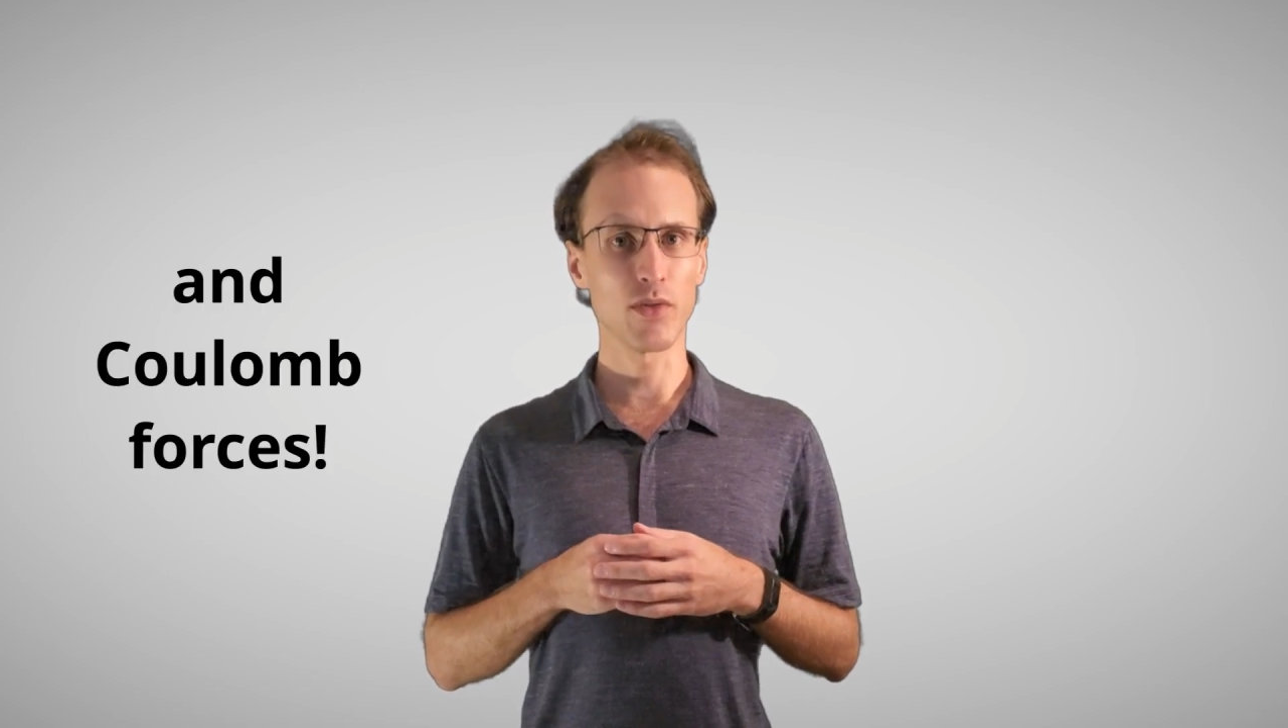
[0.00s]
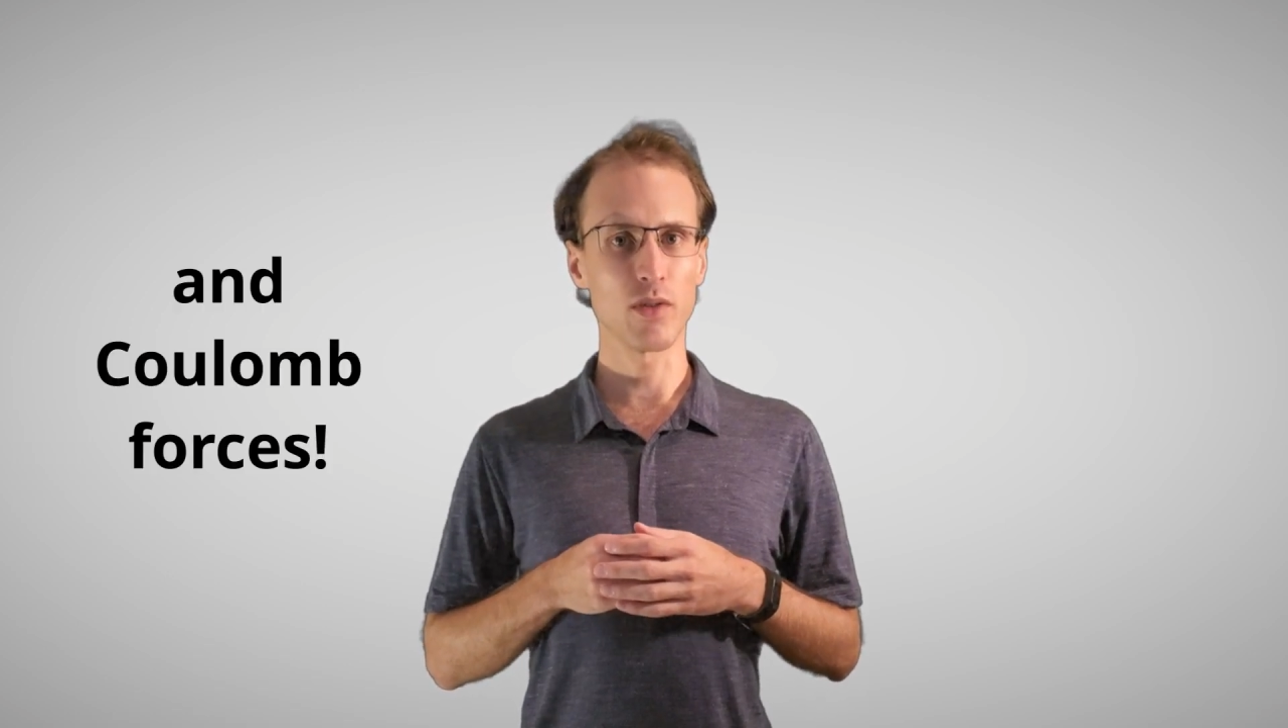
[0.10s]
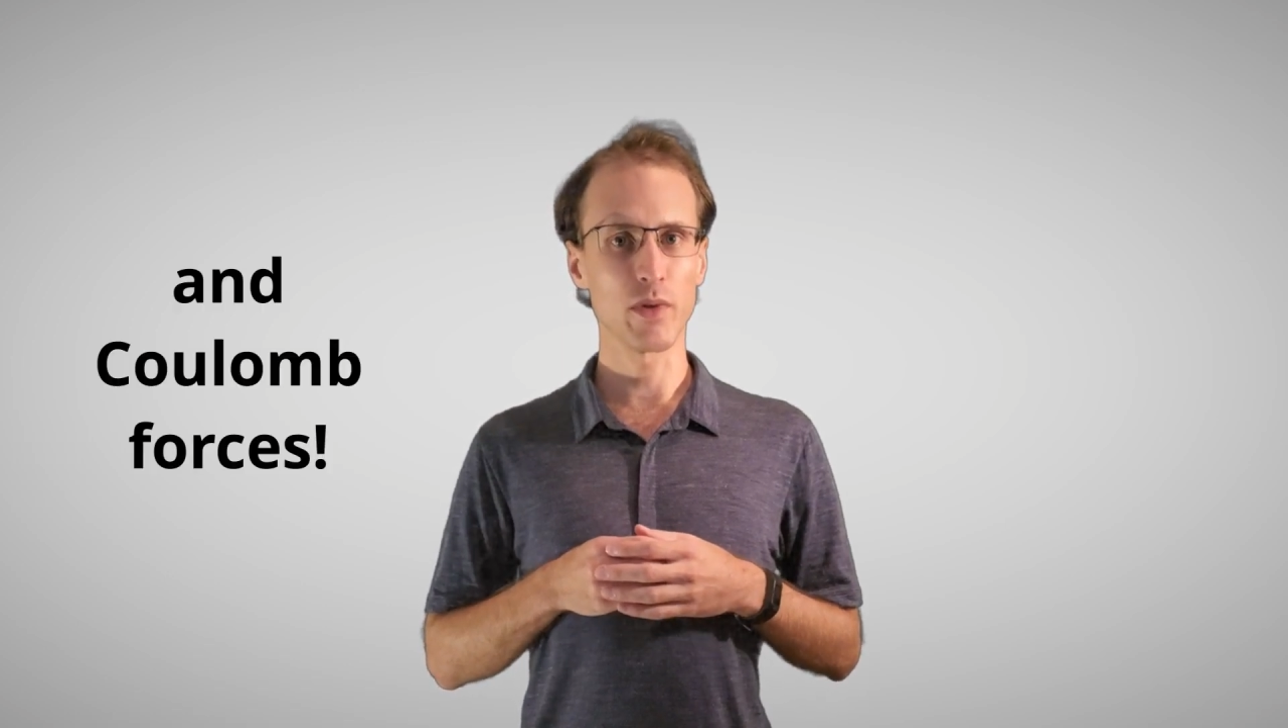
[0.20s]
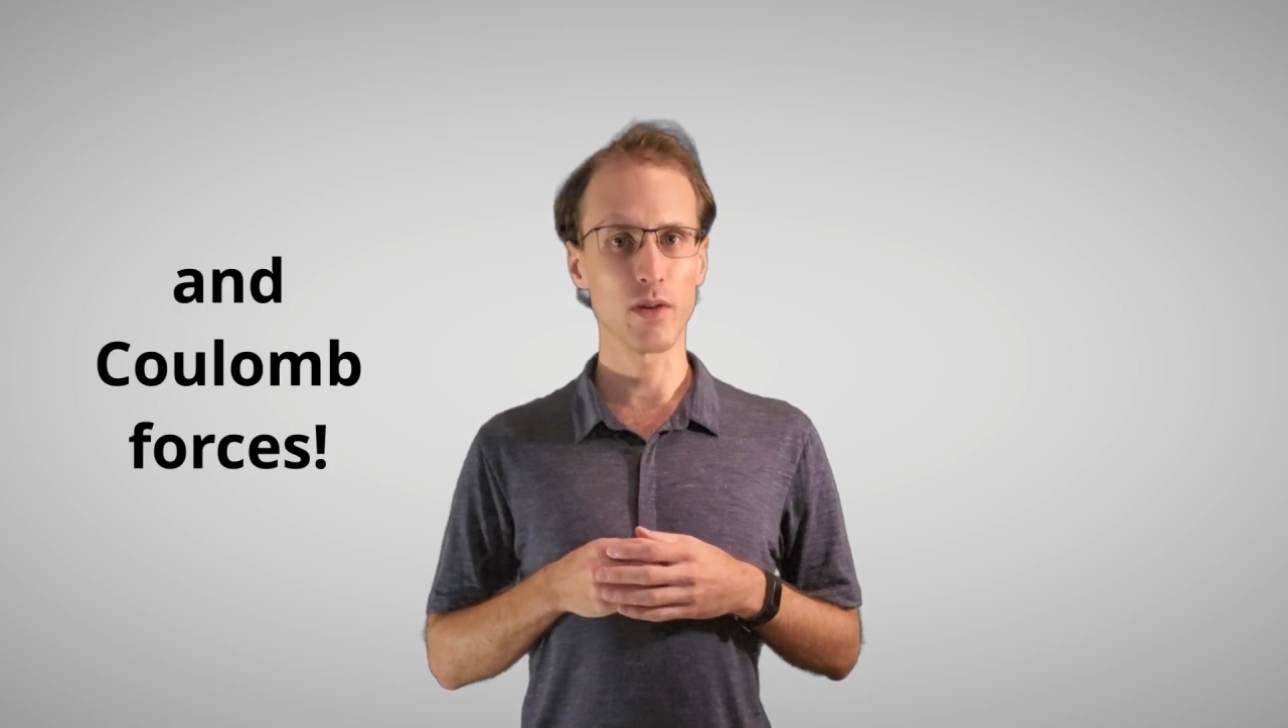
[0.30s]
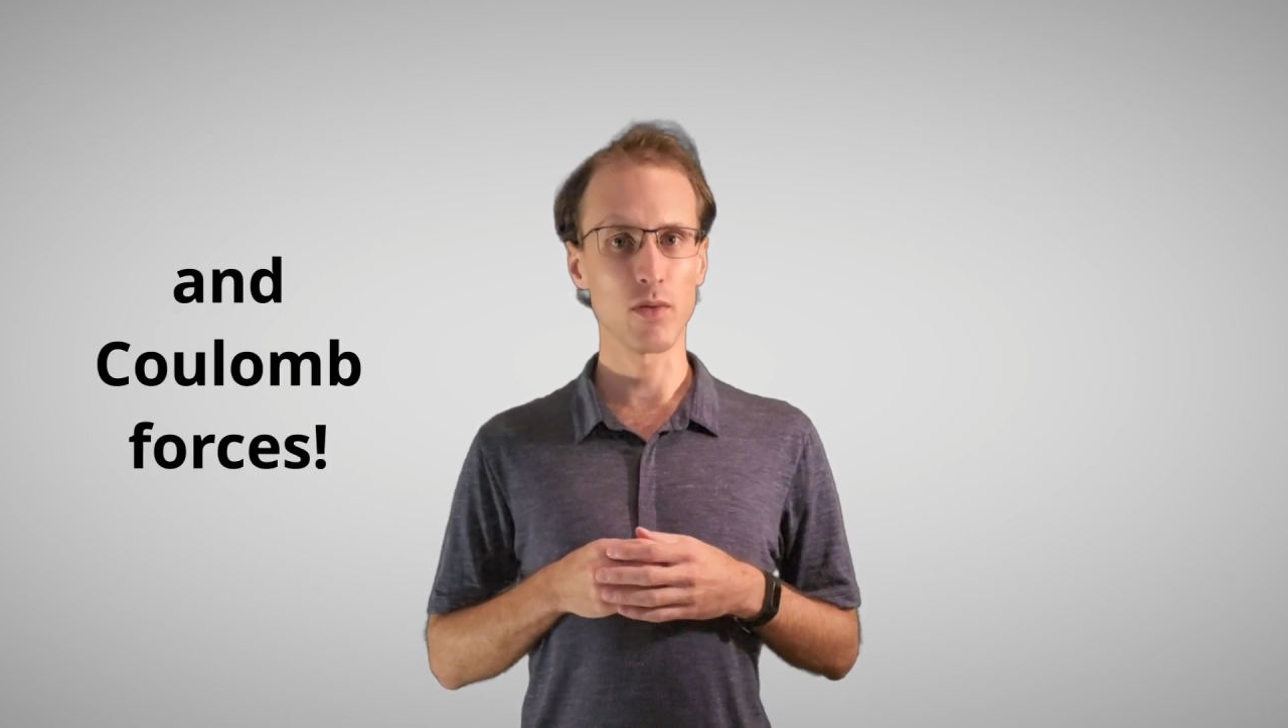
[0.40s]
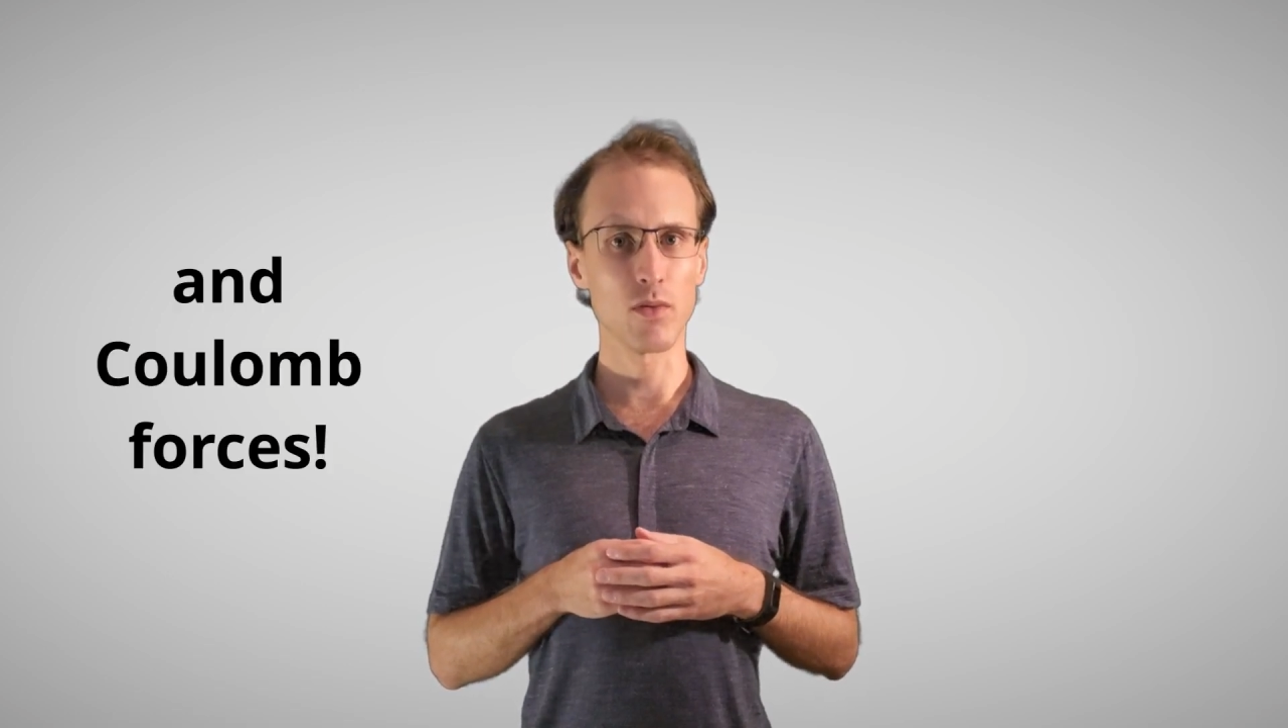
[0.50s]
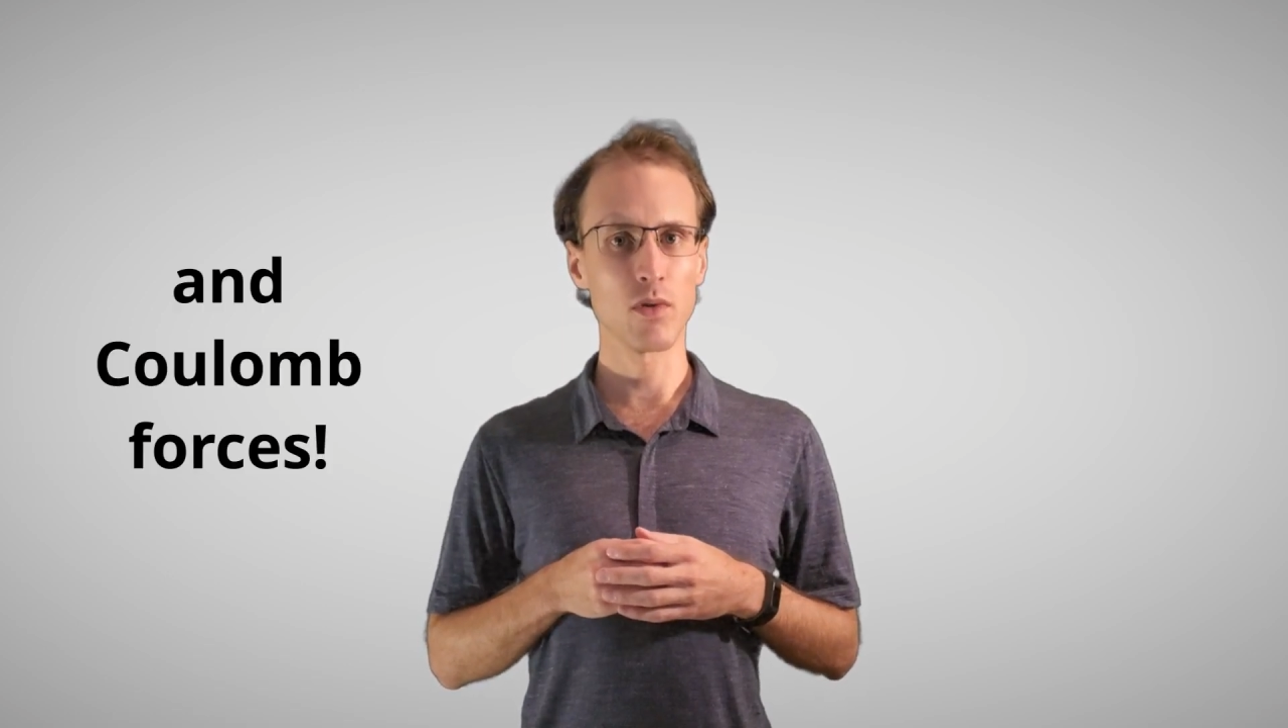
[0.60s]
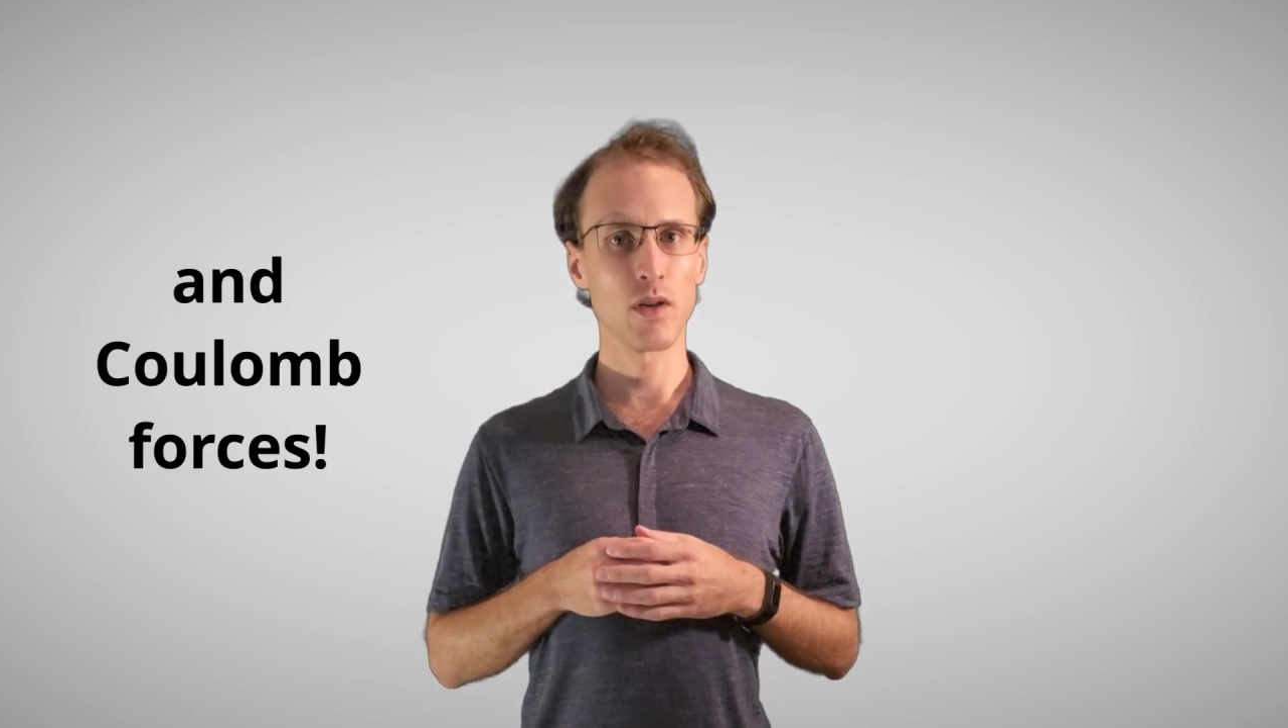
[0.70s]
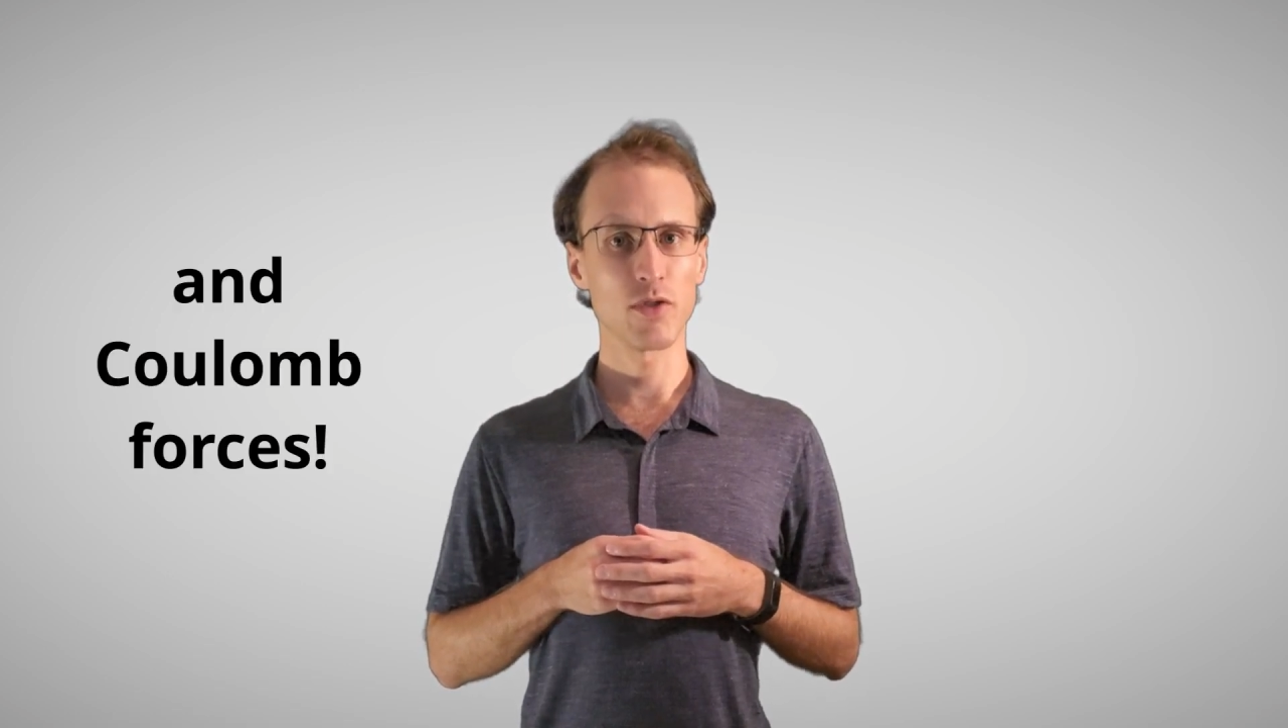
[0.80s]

that we call